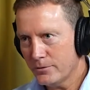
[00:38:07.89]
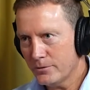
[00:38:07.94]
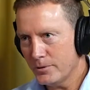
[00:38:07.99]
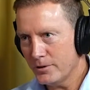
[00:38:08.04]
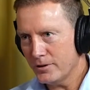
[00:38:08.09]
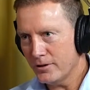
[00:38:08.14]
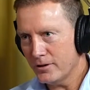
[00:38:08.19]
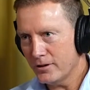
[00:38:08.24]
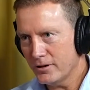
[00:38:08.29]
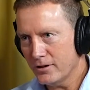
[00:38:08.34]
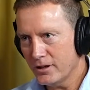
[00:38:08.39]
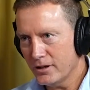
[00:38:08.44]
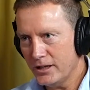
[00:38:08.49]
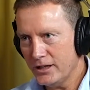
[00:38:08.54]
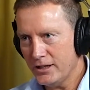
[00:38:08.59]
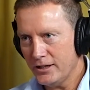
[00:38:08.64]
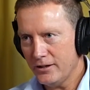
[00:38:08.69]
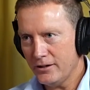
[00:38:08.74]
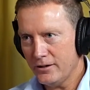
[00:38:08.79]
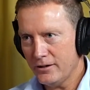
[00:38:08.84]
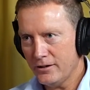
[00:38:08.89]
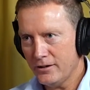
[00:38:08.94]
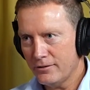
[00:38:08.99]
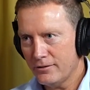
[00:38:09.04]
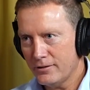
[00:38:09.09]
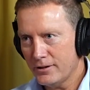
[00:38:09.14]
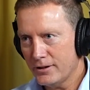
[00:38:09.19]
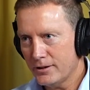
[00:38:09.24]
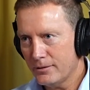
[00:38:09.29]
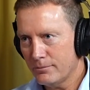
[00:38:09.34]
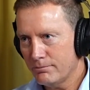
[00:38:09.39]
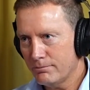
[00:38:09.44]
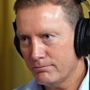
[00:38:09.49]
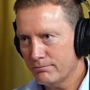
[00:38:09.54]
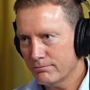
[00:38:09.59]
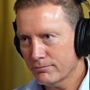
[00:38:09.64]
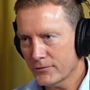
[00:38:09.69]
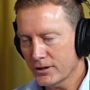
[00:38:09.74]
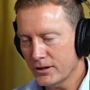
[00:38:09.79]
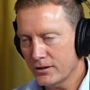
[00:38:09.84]
but I hear,
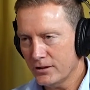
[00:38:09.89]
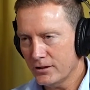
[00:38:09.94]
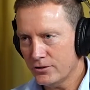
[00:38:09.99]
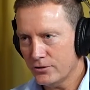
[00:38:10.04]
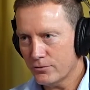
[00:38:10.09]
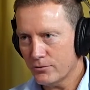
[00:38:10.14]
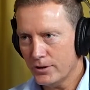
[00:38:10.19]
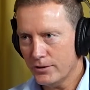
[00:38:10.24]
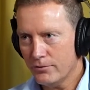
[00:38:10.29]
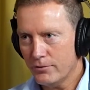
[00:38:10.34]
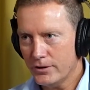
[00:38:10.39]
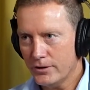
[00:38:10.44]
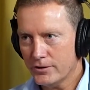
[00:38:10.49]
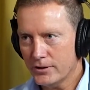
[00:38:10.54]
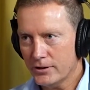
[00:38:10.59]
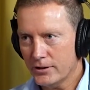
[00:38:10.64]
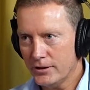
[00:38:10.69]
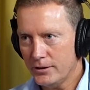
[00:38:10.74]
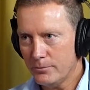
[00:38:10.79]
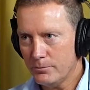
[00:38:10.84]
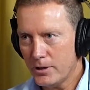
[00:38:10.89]
I just read recently,